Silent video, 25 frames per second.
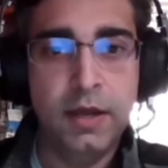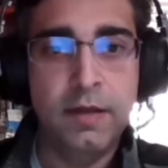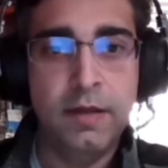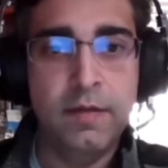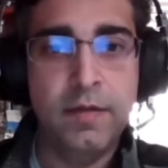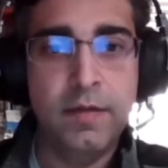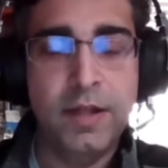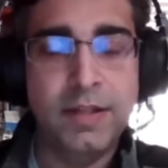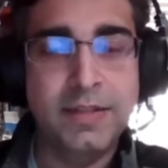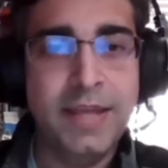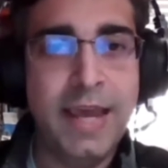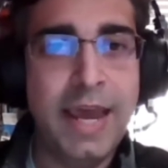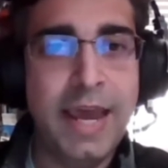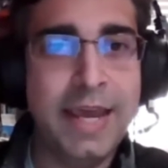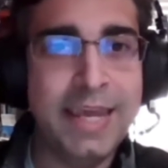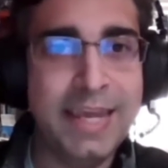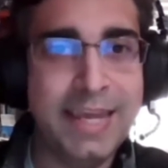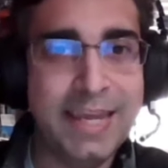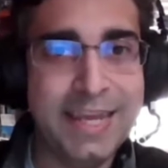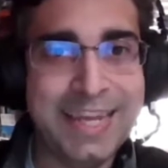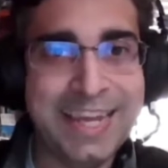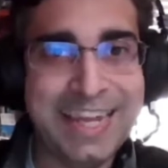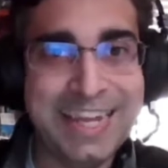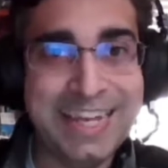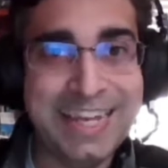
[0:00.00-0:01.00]

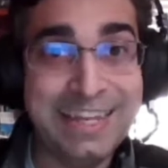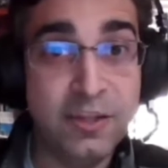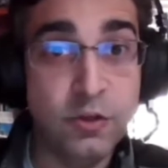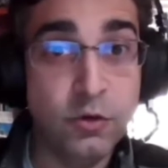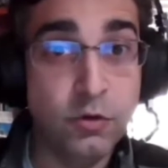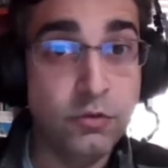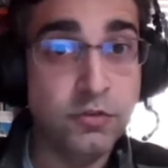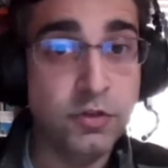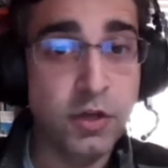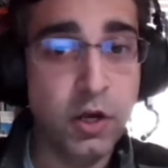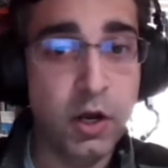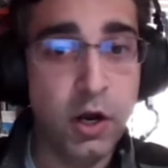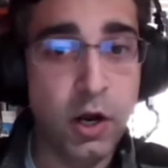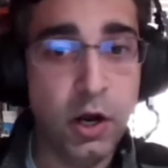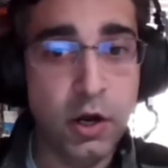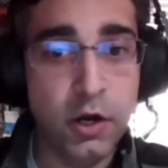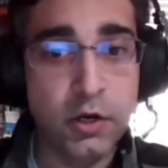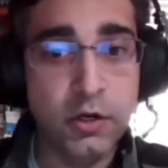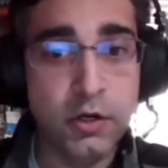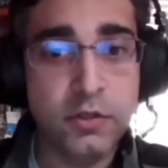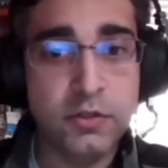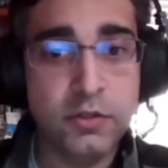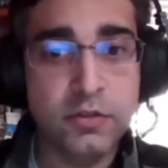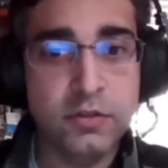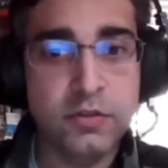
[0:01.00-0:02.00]
Attacking in those
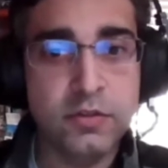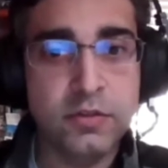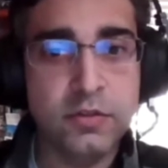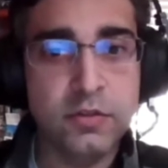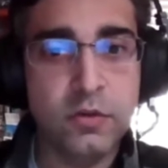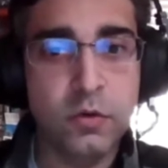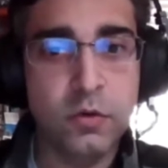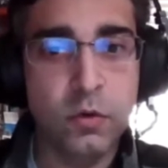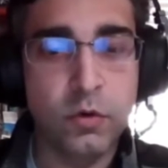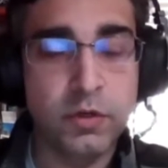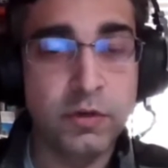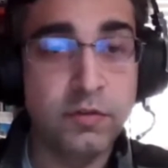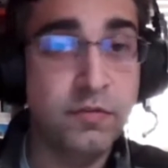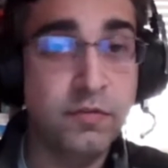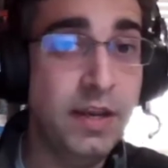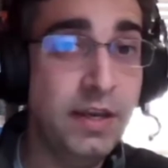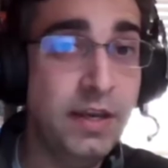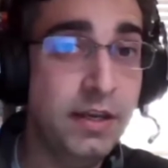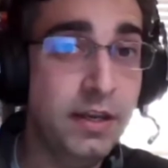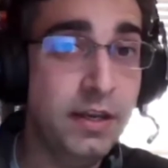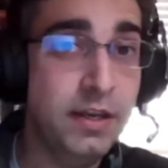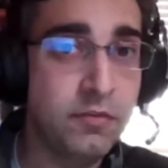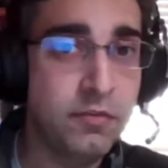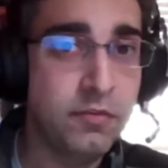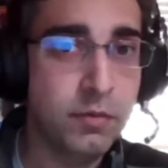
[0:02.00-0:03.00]
arcs or
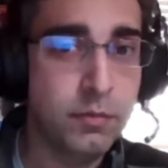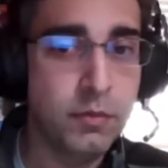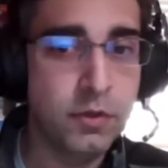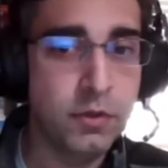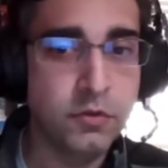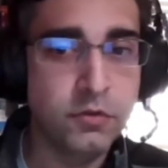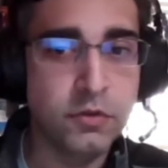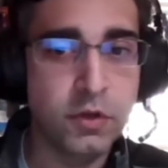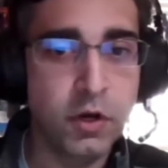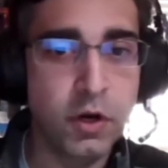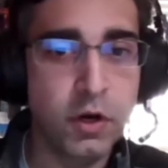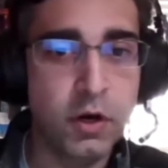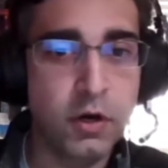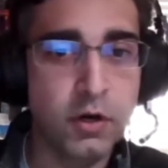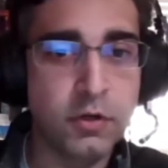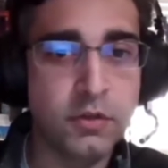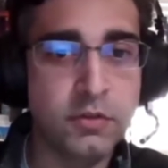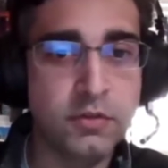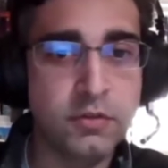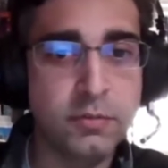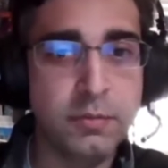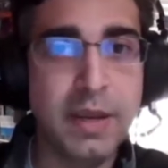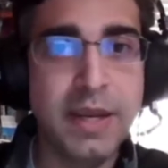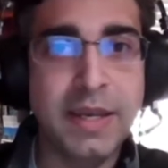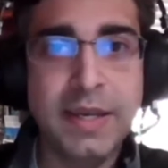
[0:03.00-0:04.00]
defending from those
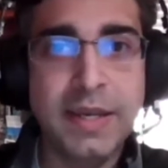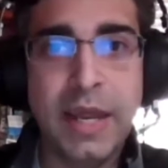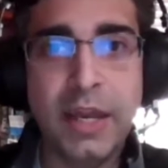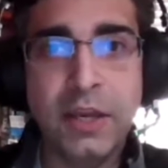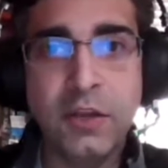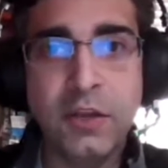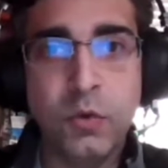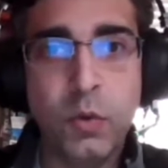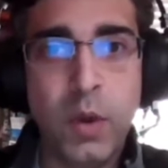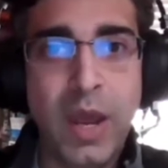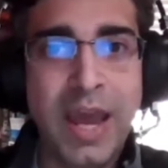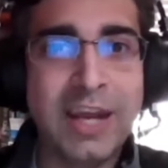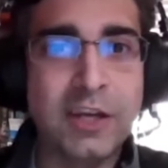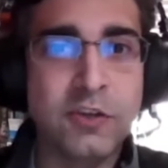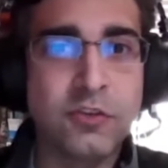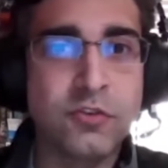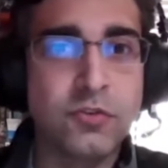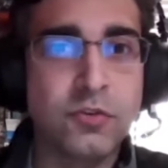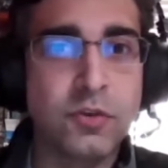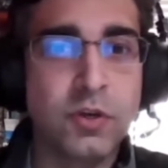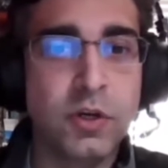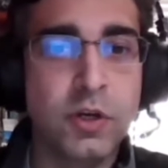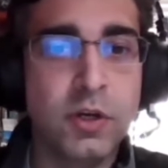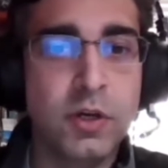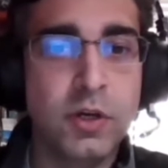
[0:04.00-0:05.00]
arcs may net you
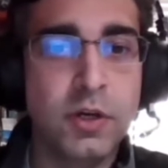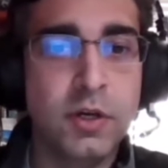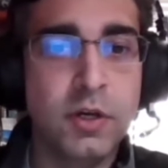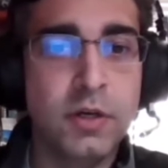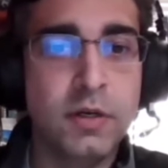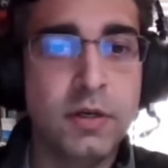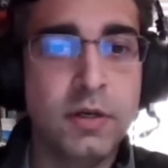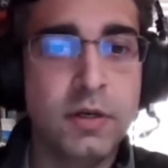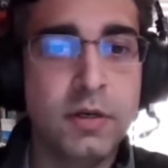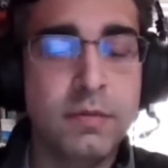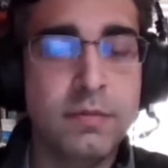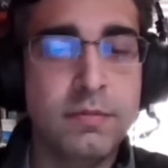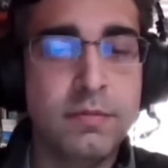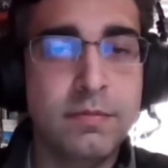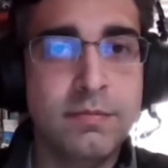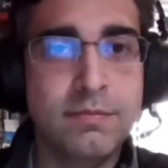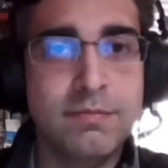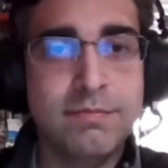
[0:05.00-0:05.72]
extra